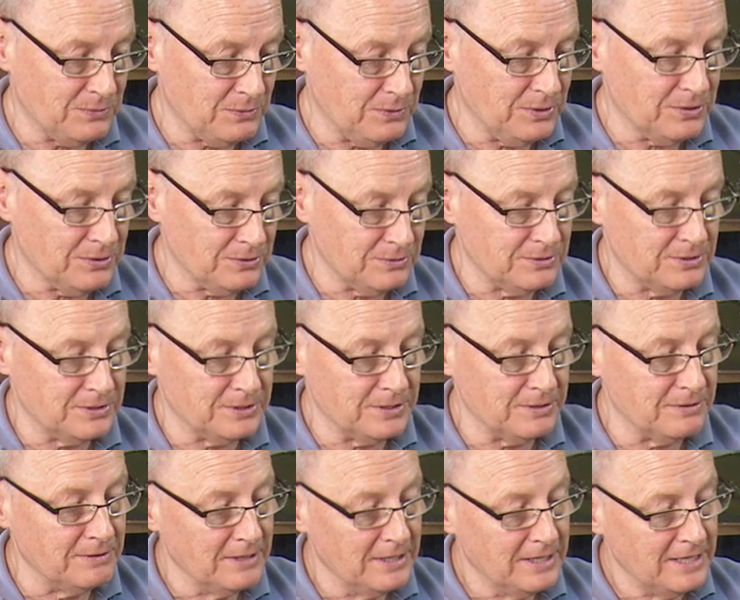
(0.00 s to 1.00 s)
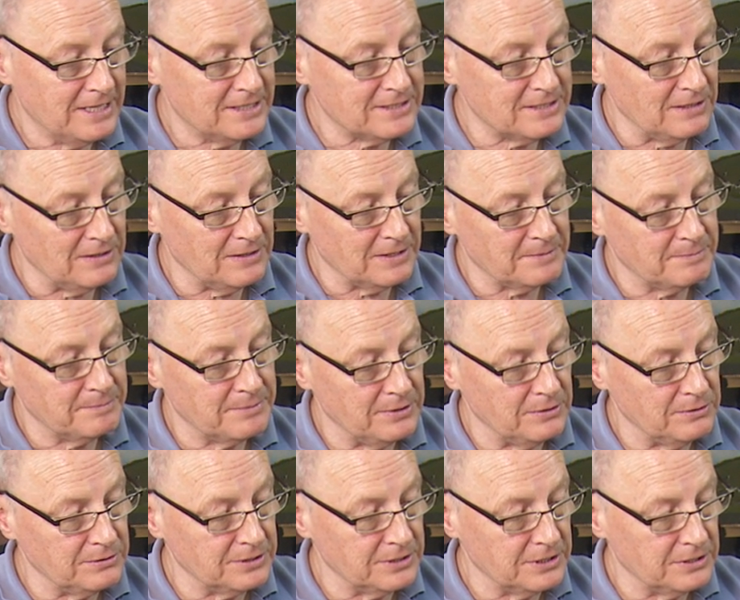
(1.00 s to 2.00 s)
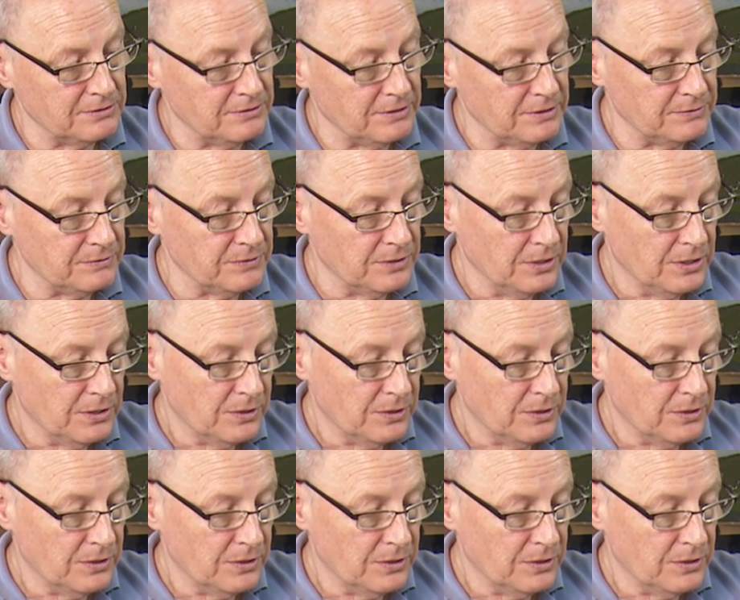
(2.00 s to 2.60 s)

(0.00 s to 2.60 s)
world you know it's not like building your own